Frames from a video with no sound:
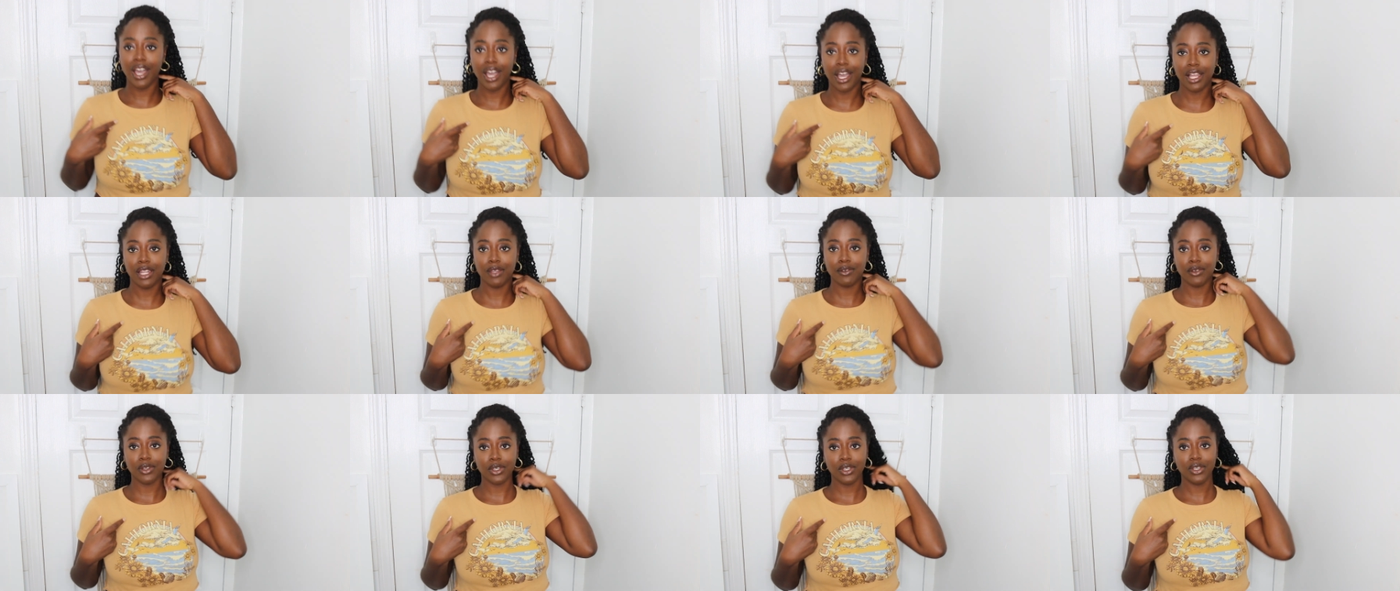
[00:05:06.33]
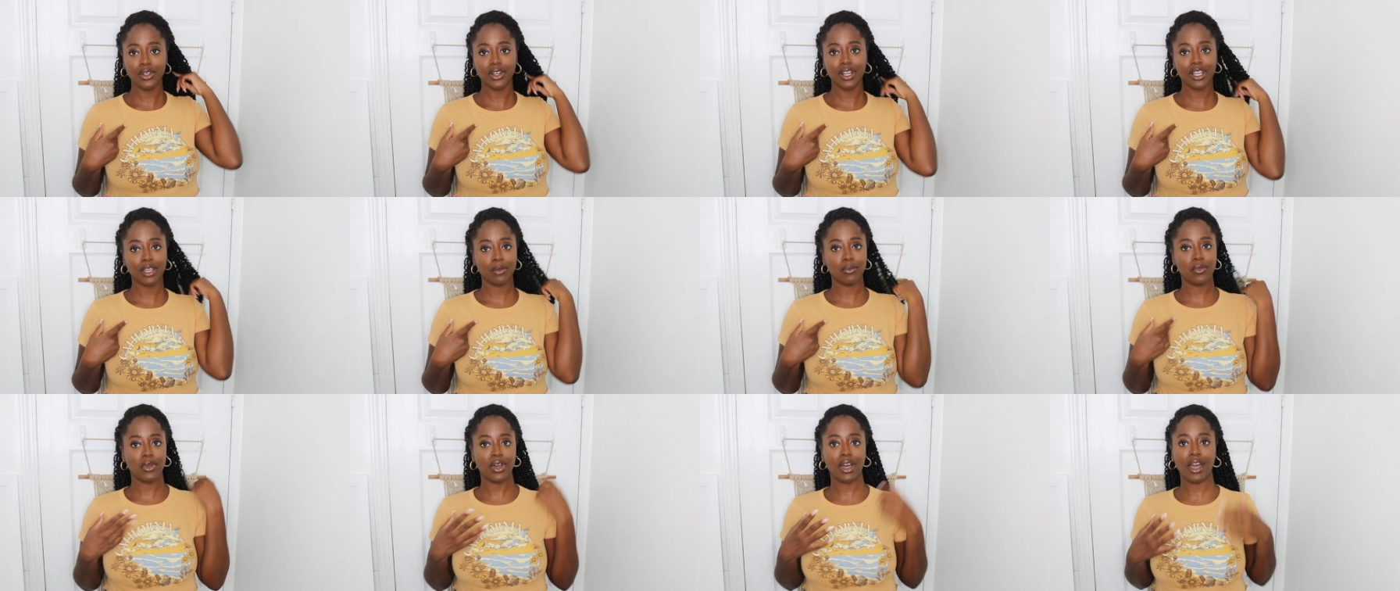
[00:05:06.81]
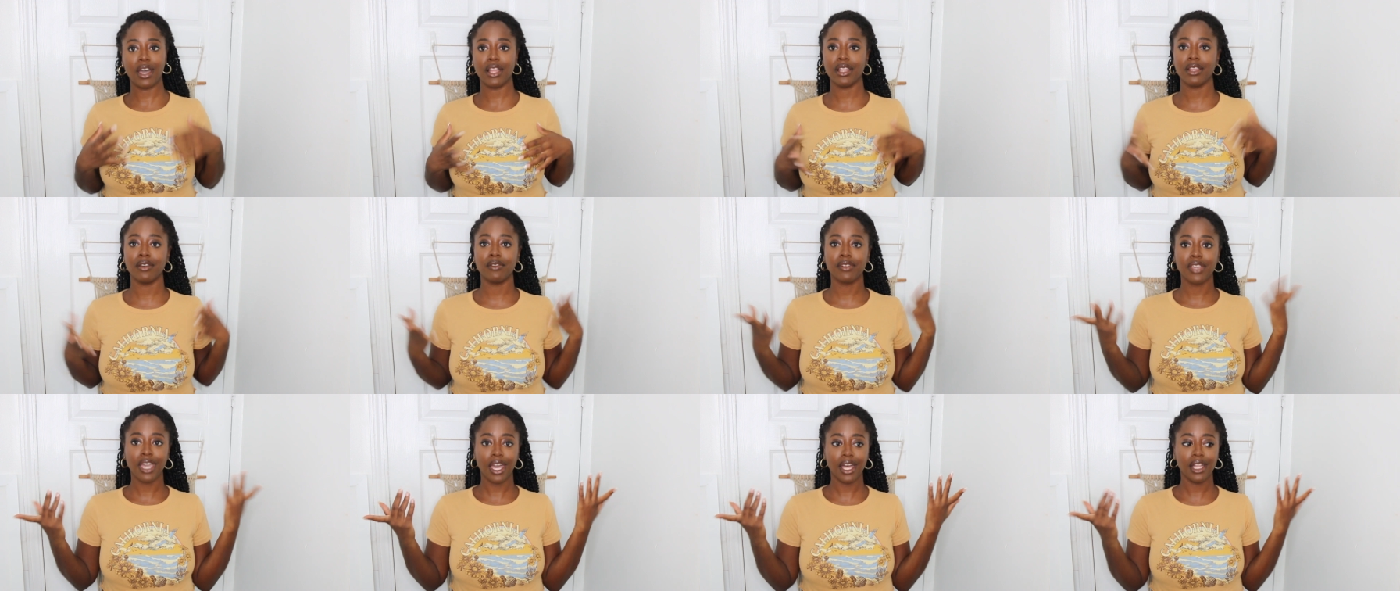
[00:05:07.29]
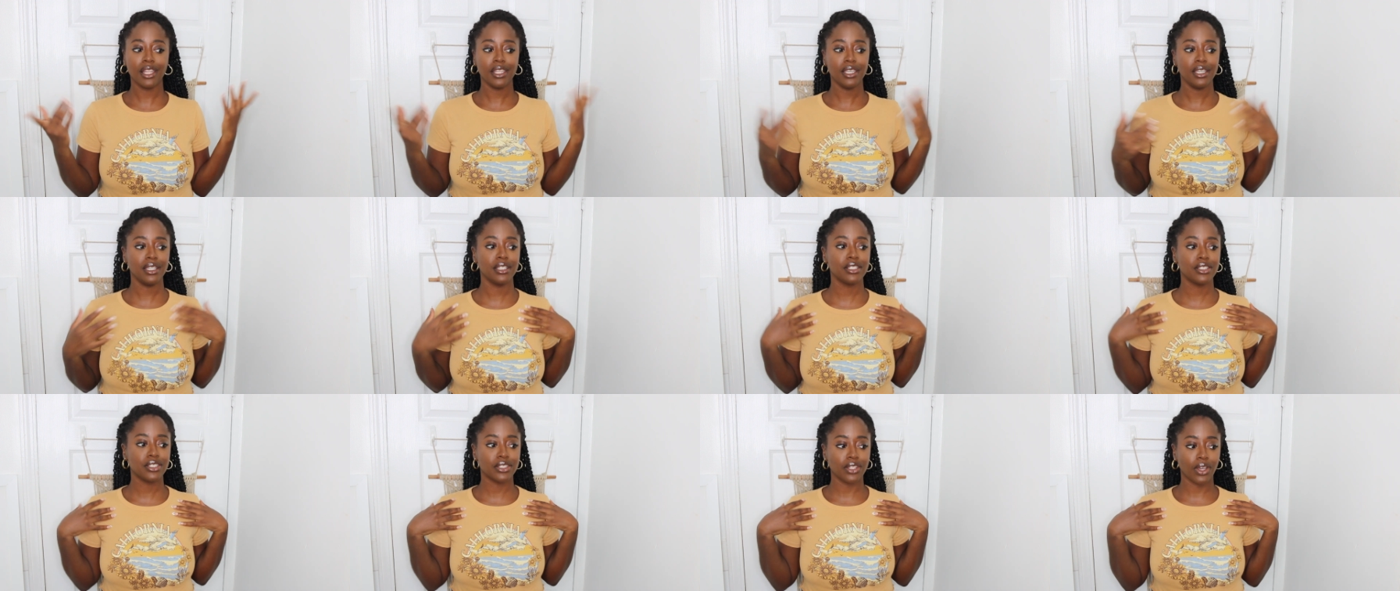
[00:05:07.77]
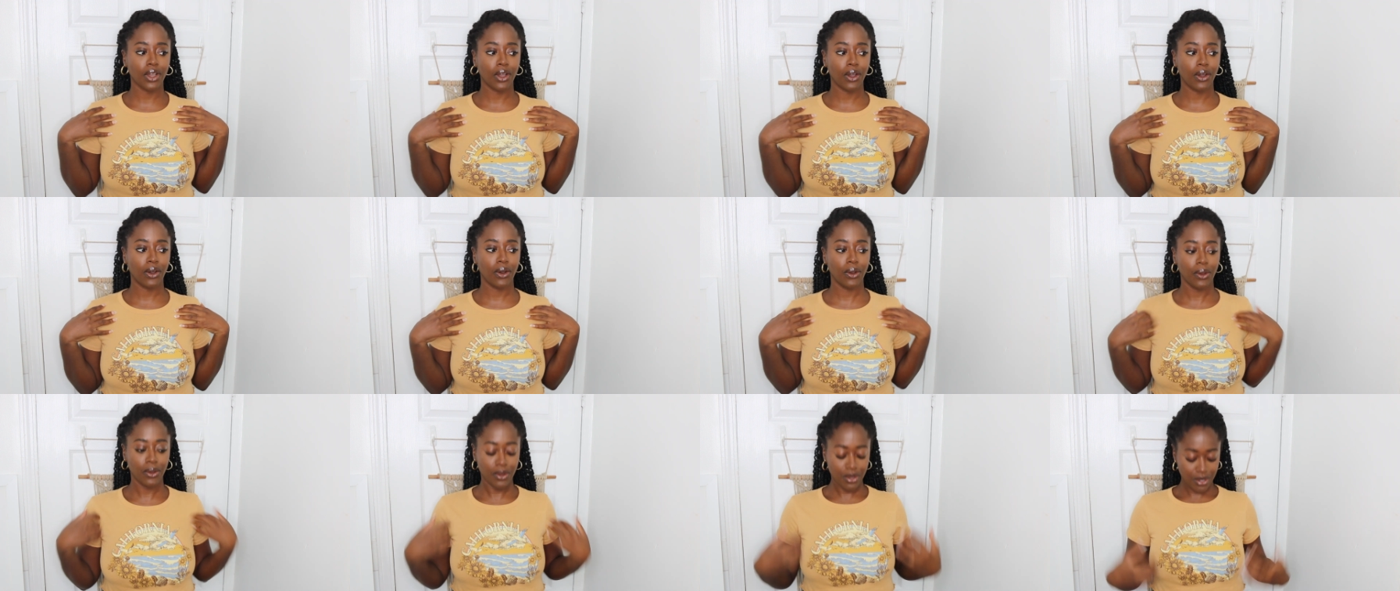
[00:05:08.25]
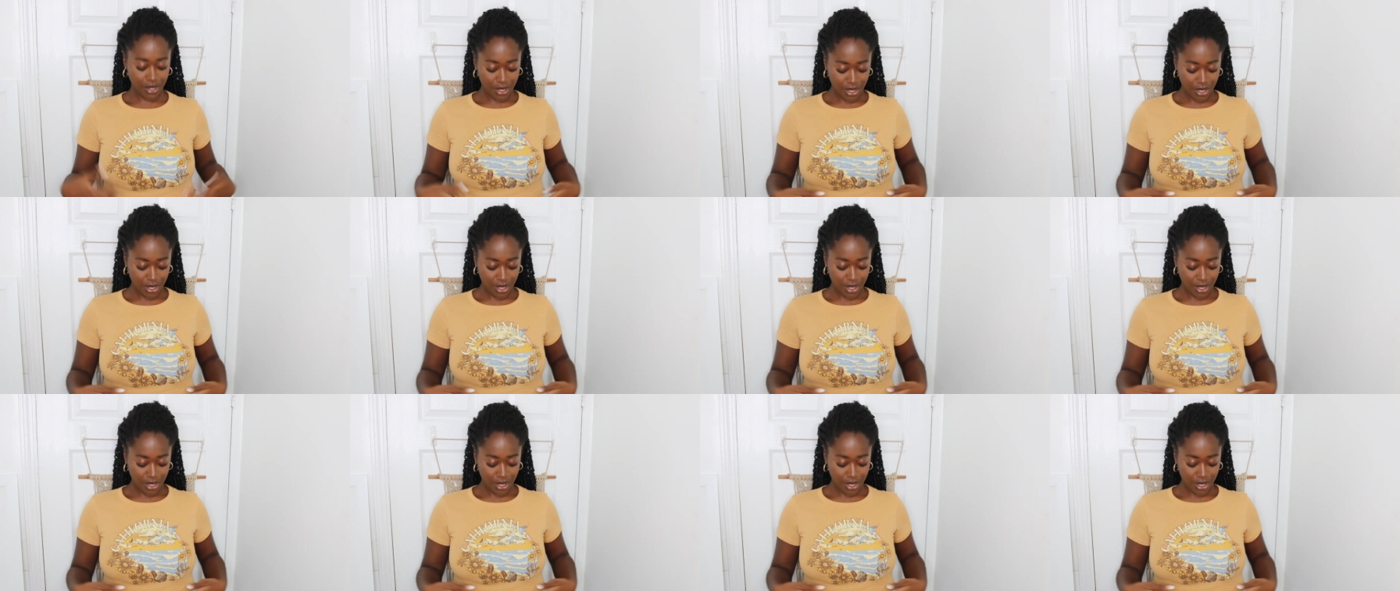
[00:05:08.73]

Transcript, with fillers: I live in New York, but I love Cali, so